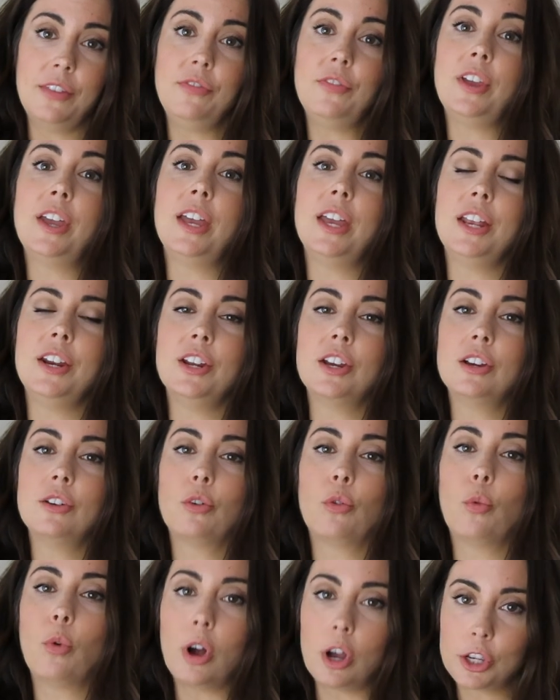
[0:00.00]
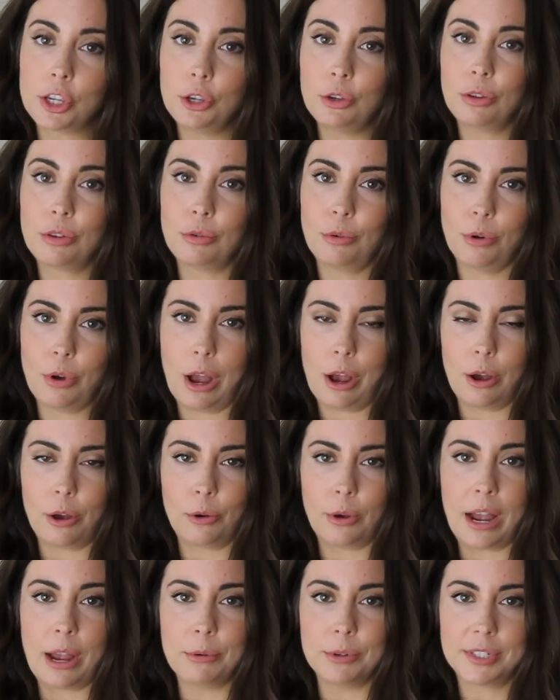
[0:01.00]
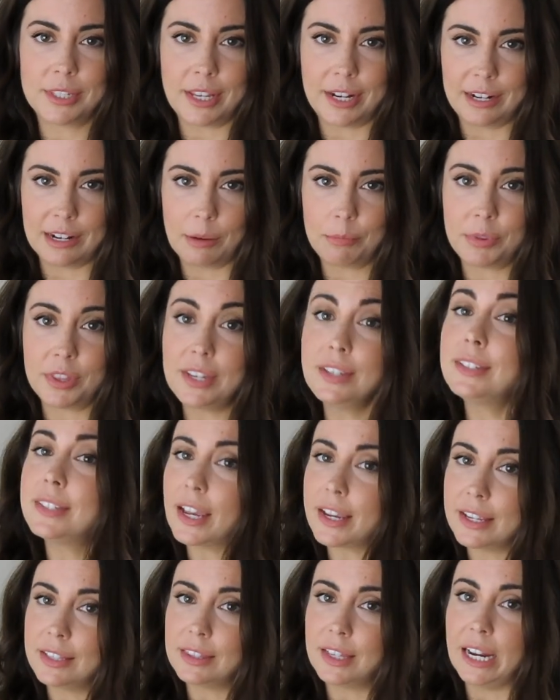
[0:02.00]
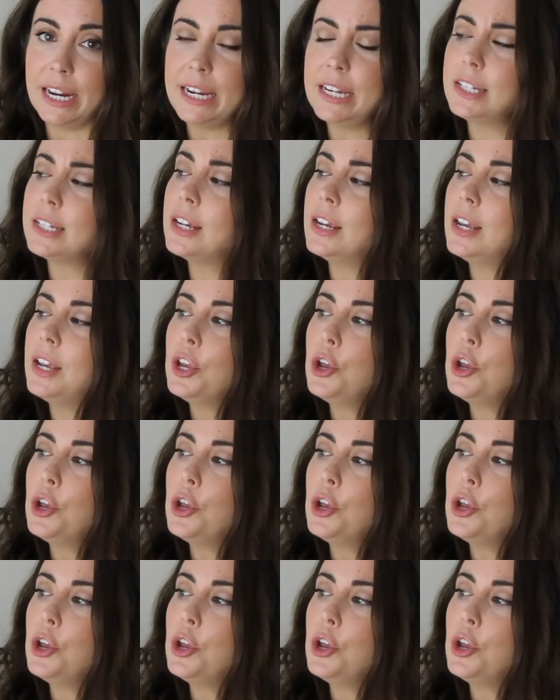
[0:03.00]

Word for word: and then walk you through how I was setting up the second light.